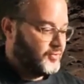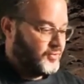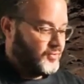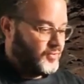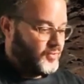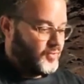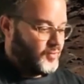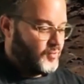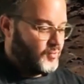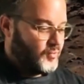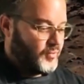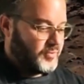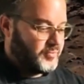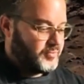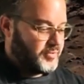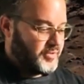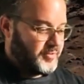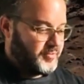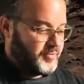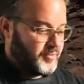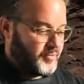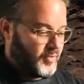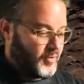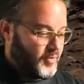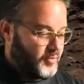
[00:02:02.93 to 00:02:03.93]
when
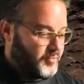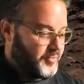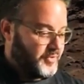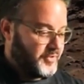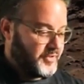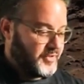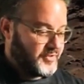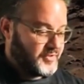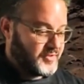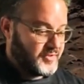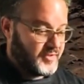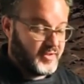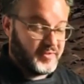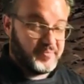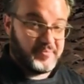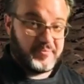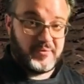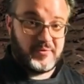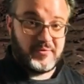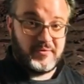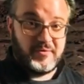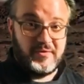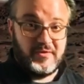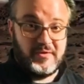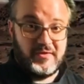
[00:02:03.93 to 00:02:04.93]
people open this up,
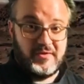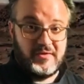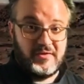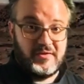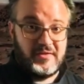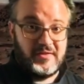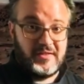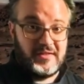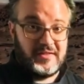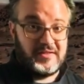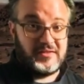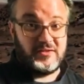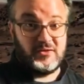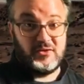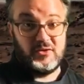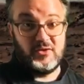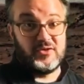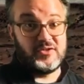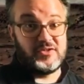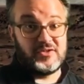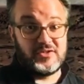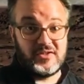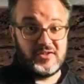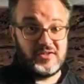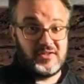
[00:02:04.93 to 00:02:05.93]
it
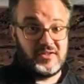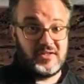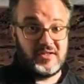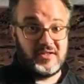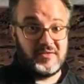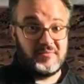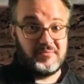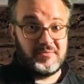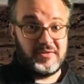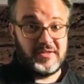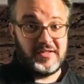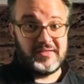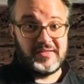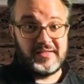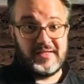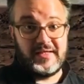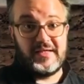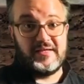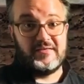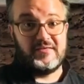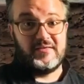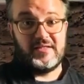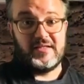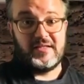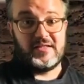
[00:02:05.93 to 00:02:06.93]
looks to them like they
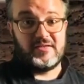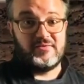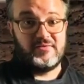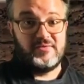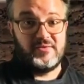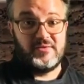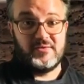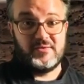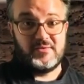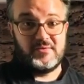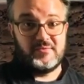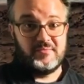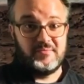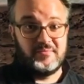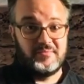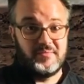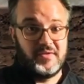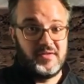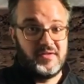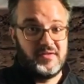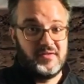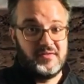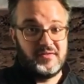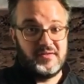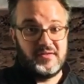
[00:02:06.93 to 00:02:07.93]
have a lot of food.
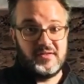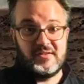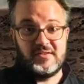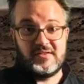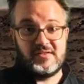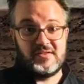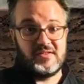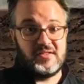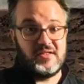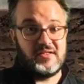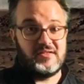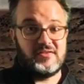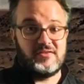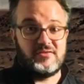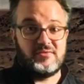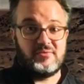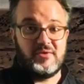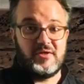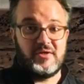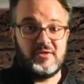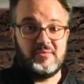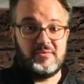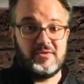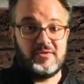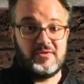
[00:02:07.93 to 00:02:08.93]
I hate to say it this
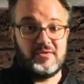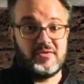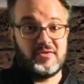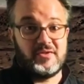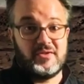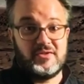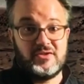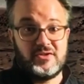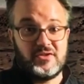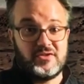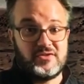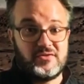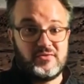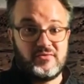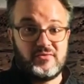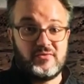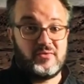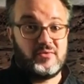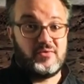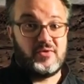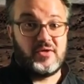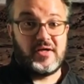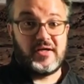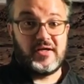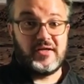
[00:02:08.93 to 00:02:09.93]
way, but they're going to judge it through
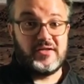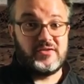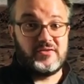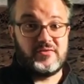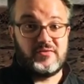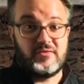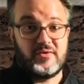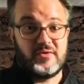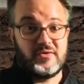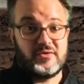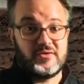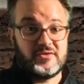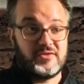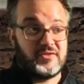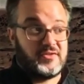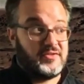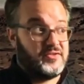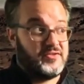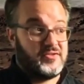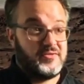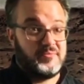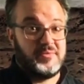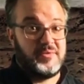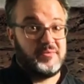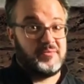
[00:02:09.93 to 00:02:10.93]
their eyes first. At least
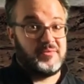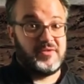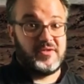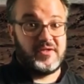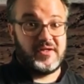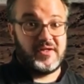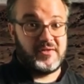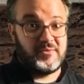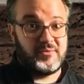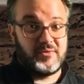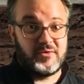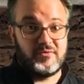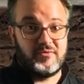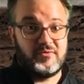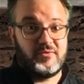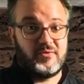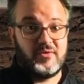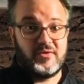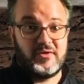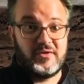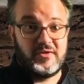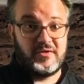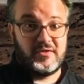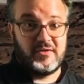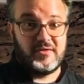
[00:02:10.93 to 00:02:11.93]
the people that I work for
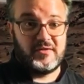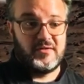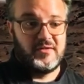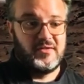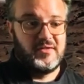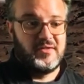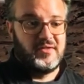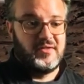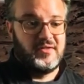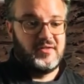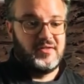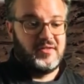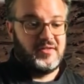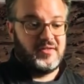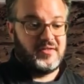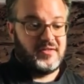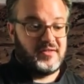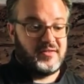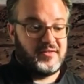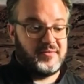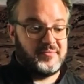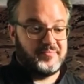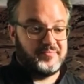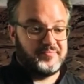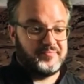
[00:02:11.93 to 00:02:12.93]
here,
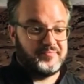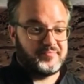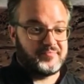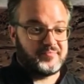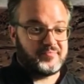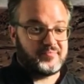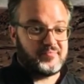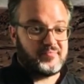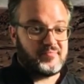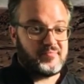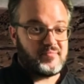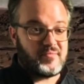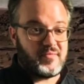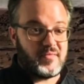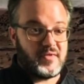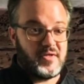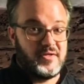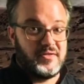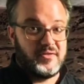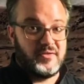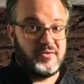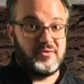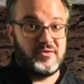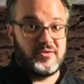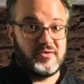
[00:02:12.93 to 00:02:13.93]
I
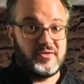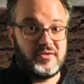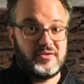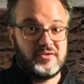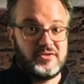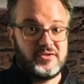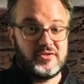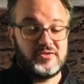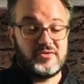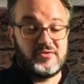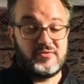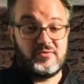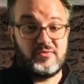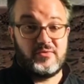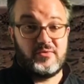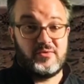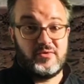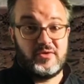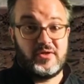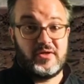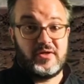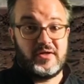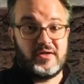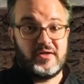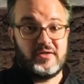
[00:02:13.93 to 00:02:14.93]
know they're going to judge it through
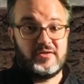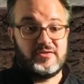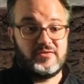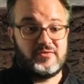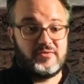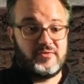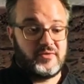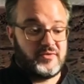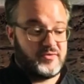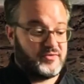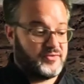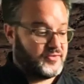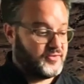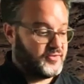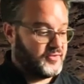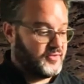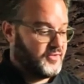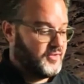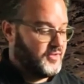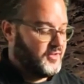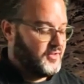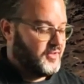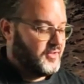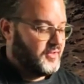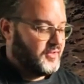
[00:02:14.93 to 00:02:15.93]
their eyes first.
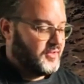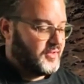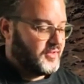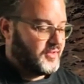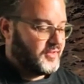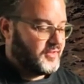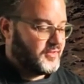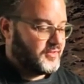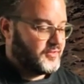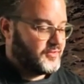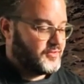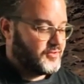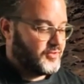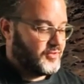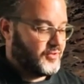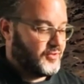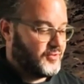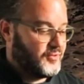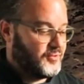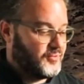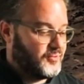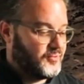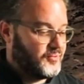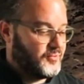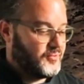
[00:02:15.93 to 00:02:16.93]

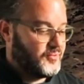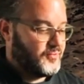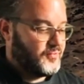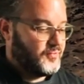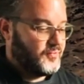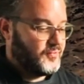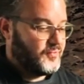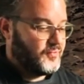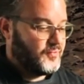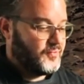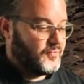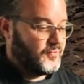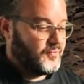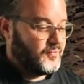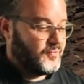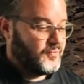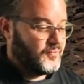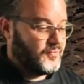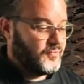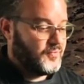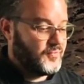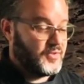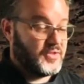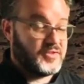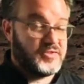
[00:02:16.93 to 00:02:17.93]
So
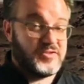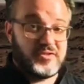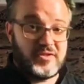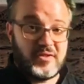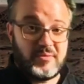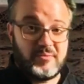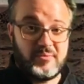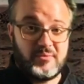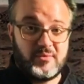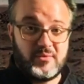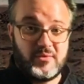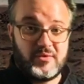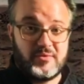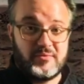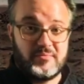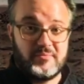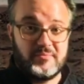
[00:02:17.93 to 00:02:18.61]
that's step 1.